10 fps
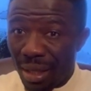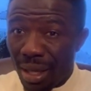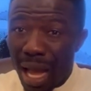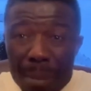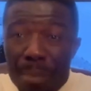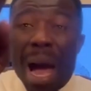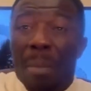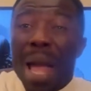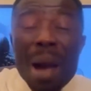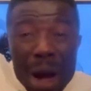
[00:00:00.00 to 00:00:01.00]
And
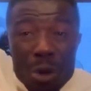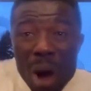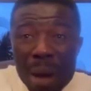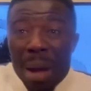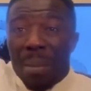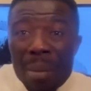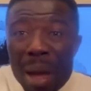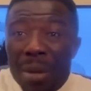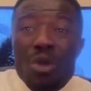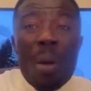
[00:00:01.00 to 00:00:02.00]
maybe I'm a crime, and
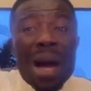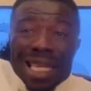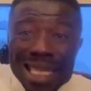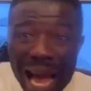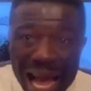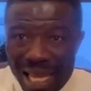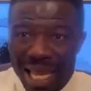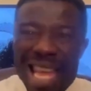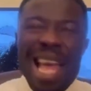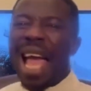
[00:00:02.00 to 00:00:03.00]
maybe no matter that.
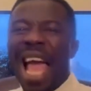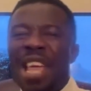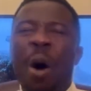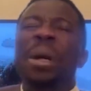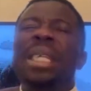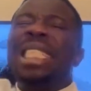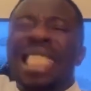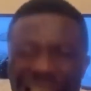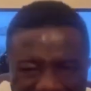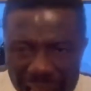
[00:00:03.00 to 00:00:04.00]
Aye, almost
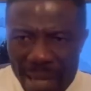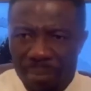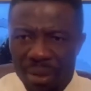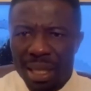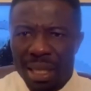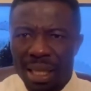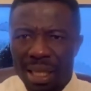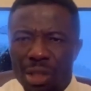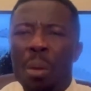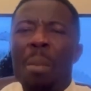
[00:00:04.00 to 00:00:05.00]
ya.
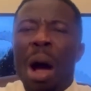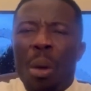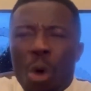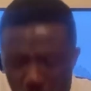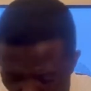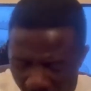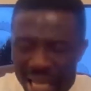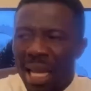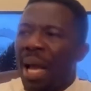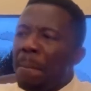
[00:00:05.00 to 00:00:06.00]
Some bound was a crime.
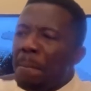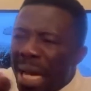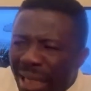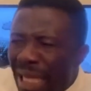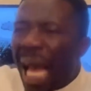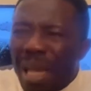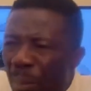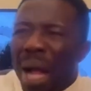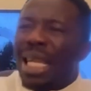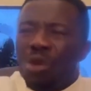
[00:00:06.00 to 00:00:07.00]
Man, sandy
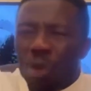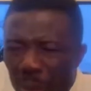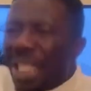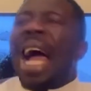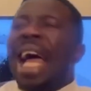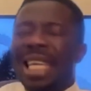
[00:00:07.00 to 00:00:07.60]
pan and no die.